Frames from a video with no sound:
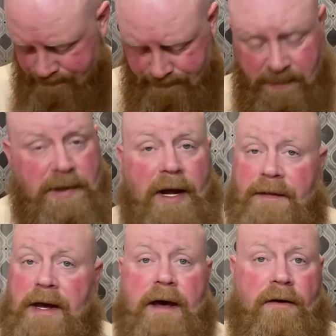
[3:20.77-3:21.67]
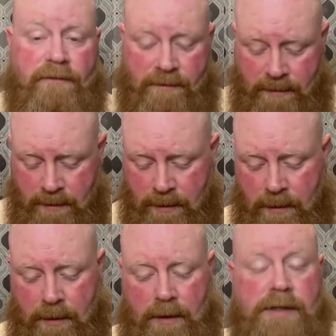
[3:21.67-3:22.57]
nothing else
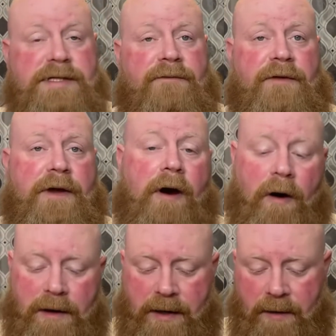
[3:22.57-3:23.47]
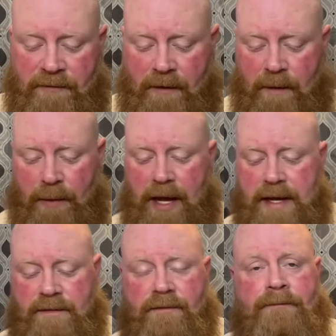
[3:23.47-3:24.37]
except for the guard that comes on the
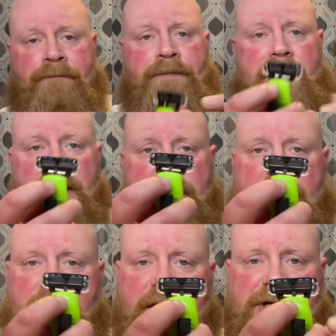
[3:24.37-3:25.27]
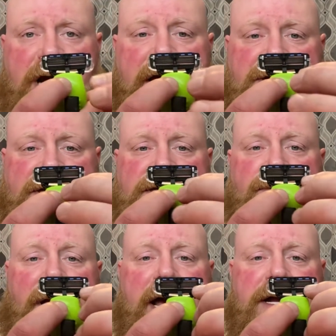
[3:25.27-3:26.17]
blades. Now, to change these
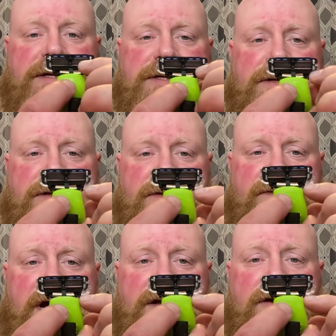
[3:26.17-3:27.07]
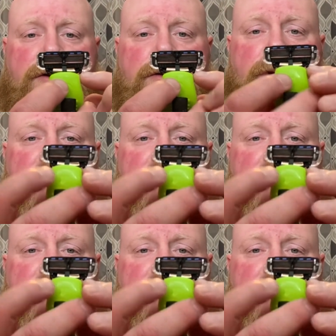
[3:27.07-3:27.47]
blades, you've got 2 little